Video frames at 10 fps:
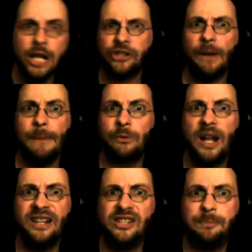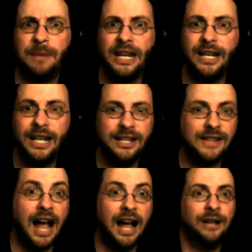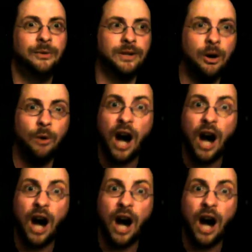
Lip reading: so my run speed is, I don't know,